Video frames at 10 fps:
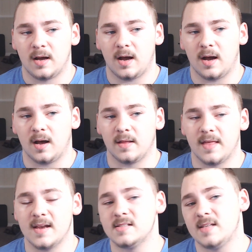
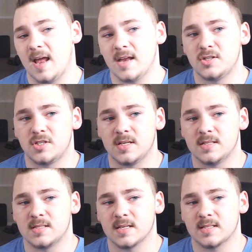That is the
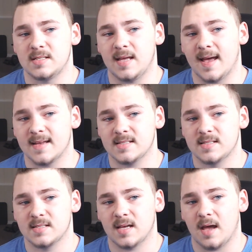
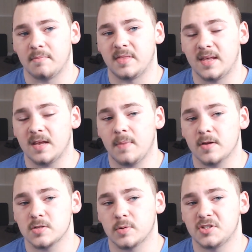HD60S. I'm thinking
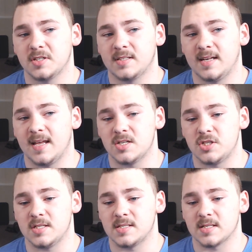about switching to the
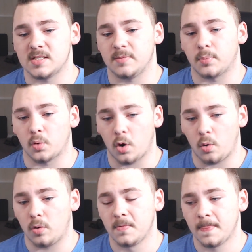HD60 Pro.
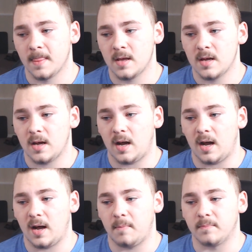
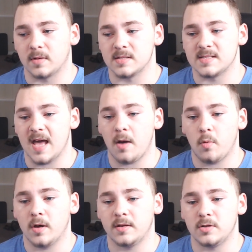Because that
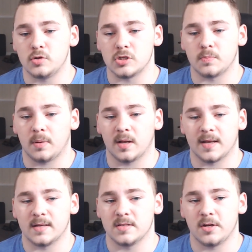one you just plug
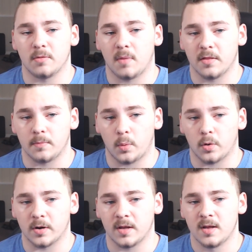into your
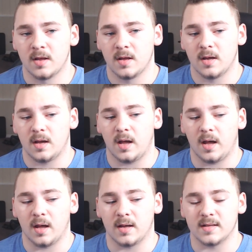motherboard.
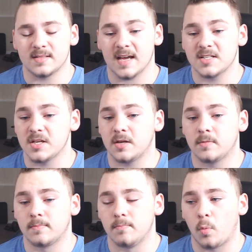It's actually
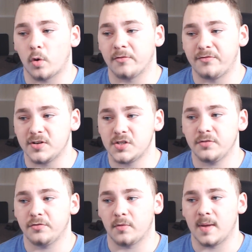more
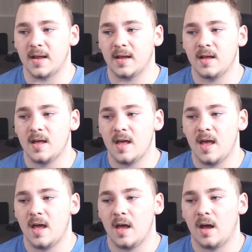efficient for me.
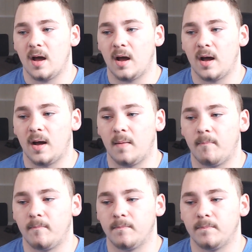
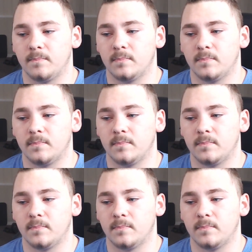Um,